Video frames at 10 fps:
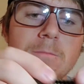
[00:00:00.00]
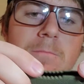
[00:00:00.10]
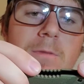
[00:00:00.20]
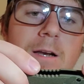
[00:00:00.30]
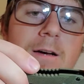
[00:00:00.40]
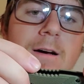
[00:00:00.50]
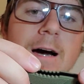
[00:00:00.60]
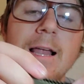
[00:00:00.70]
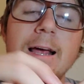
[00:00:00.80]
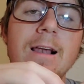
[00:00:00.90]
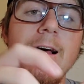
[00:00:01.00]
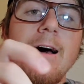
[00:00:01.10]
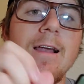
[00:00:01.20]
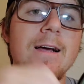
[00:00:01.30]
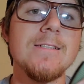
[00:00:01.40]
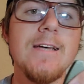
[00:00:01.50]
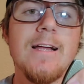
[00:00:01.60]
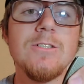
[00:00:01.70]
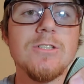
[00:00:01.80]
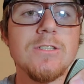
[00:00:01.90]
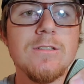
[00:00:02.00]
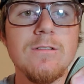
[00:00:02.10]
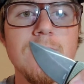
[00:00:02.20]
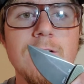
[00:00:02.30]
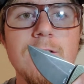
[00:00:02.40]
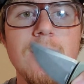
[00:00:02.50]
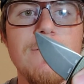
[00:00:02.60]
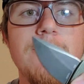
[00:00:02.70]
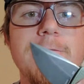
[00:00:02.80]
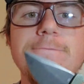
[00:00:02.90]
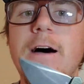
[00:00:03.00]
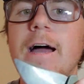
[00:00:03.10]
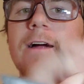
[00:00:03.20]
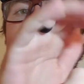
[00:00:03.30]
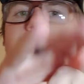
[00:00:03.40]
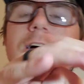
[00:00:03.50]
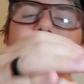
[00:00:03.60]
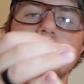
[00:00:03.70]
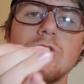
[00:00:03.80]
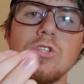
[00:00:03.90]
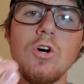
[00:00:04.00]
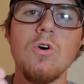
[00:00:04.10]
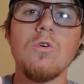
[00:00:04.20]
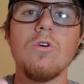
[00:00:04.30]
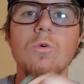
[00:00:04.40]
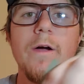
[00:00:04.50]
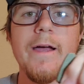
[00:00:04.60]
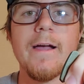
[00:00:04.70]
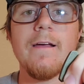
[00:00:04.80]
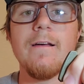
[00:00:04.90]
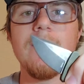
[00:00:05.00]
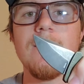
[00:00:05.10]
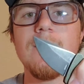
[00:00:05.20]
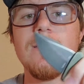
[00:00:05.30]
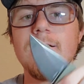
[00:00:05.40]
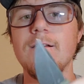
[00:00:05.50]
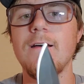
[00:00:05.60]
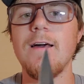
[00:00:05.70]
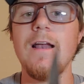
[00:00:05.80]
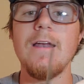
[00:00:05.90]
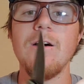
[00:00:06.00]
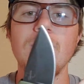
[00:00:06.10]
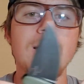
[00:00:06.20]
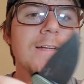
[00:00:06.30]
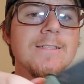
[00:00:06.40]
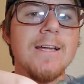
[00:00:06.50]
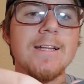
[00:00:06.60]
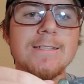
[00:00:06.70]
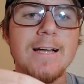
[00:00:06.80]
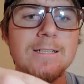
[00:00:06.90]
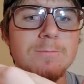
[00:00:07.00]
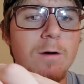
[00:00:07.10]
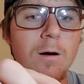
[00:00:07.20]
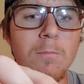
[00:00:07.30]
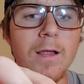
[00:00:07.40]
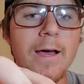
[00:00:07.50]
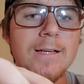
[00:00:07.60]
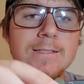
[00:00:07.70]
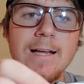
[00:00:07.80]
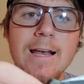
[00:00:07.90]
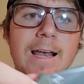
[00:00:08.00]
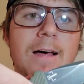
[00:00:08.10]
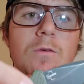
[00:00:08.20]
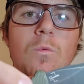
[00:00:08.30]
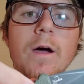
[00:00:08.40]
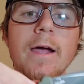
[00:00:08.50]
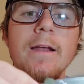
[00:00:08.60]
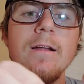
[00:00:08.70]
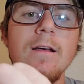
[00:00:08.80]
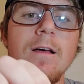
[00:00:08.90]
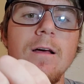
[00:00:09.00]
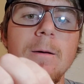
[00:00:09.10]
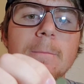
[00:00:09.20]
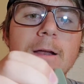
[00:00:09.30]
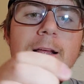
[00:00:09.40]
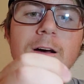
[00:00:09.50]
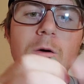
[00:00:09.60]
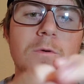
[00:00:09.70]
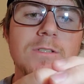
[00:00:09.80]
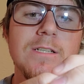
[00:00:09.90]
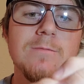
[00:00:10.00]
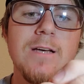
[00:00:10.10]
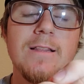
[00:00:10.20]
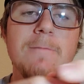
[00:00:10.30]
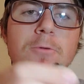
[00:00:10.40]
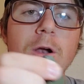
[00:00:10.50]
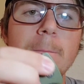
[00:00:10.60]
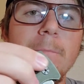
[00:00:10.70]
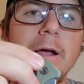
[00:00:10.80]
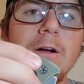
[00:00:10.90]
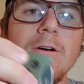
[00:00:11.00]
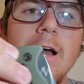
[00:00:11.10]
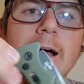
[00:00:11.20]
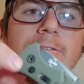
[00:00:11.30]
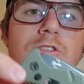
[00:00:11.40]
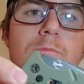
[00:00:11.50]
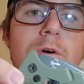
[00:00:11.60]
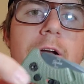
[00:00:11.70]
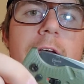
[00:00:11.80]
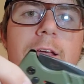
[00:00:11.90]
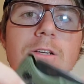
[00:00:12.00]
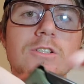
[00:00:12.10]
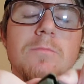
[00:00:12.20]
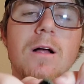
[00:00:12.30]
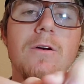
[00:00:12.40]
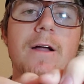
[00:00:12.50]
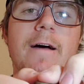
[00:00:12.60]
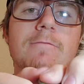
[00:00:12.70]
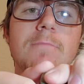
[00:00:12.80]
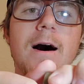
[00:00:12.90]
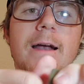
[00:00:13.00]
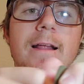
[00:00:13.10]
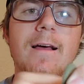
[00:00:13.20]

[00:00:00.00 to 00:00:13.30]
But I like it a lot. Like I said, it fires out so quick. And I know, like I said, it's got a small blade, not a lot of weight, but it almost seems like they put a bigger knife spring in a smaller knife body.